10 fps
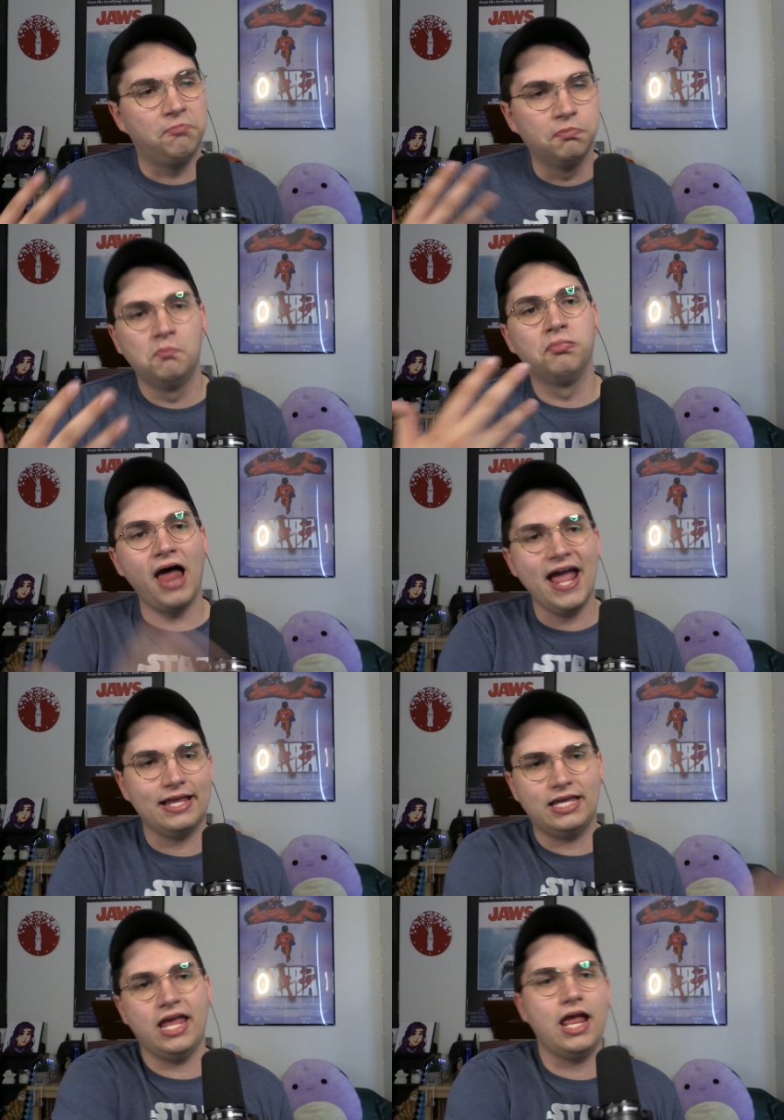A
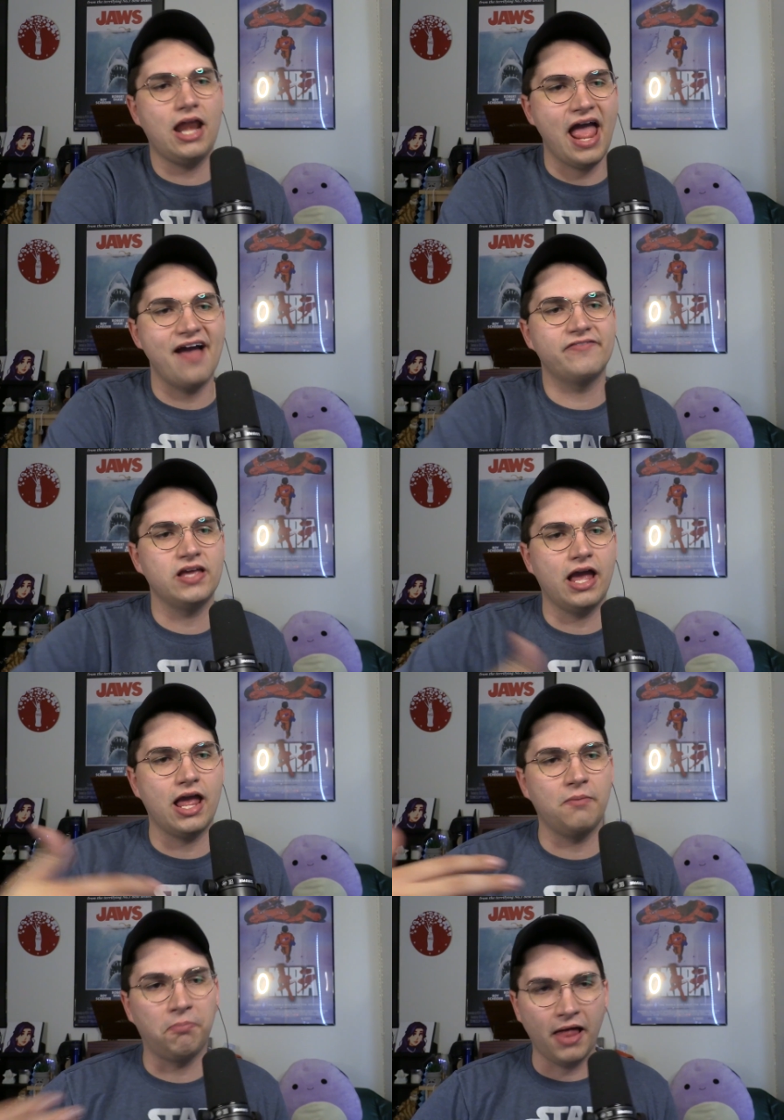black kid having
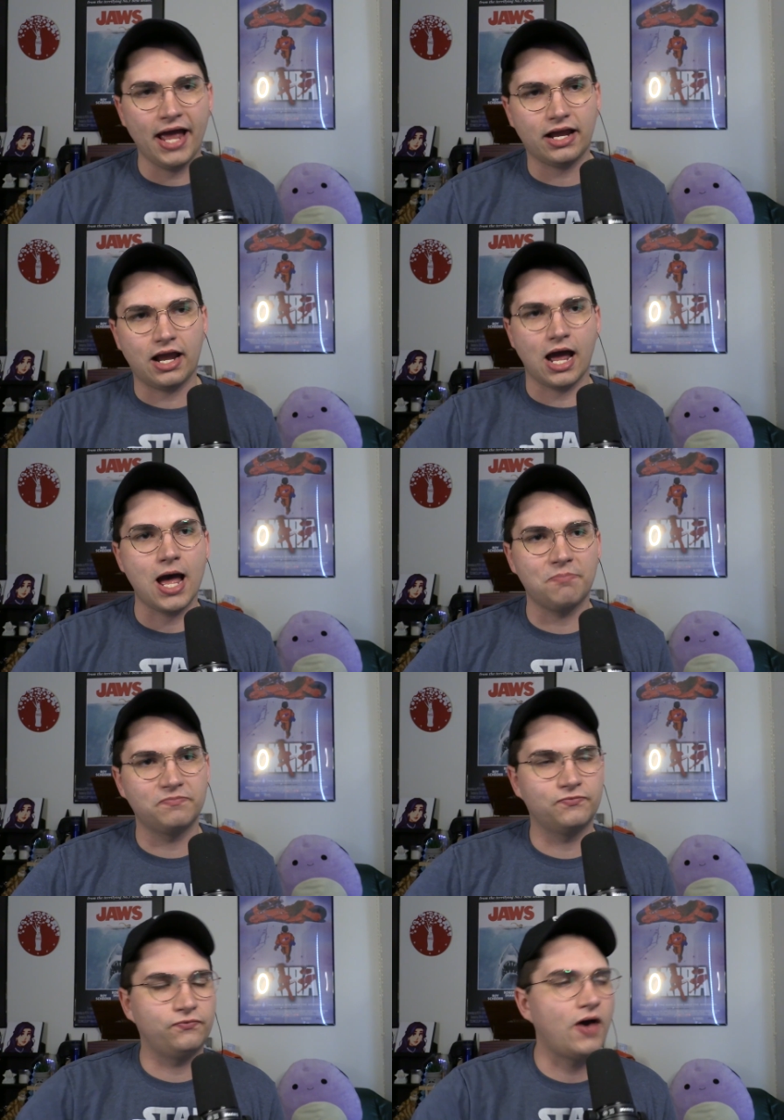a black
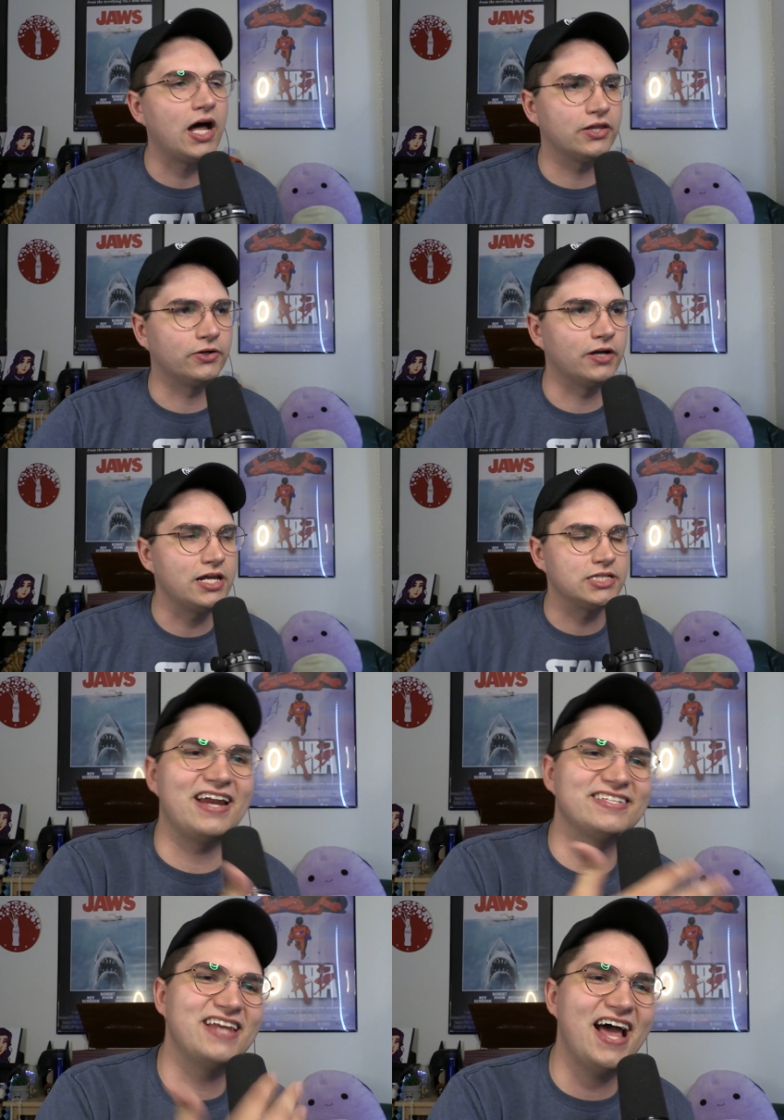cop father.
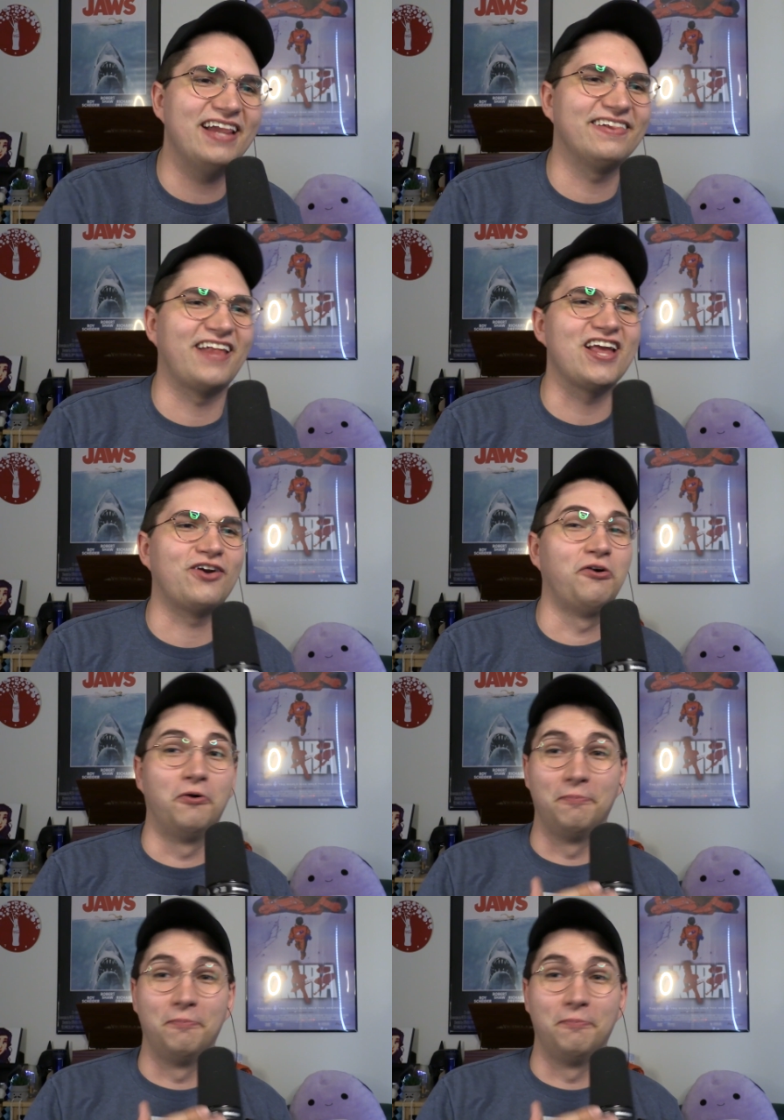That is not like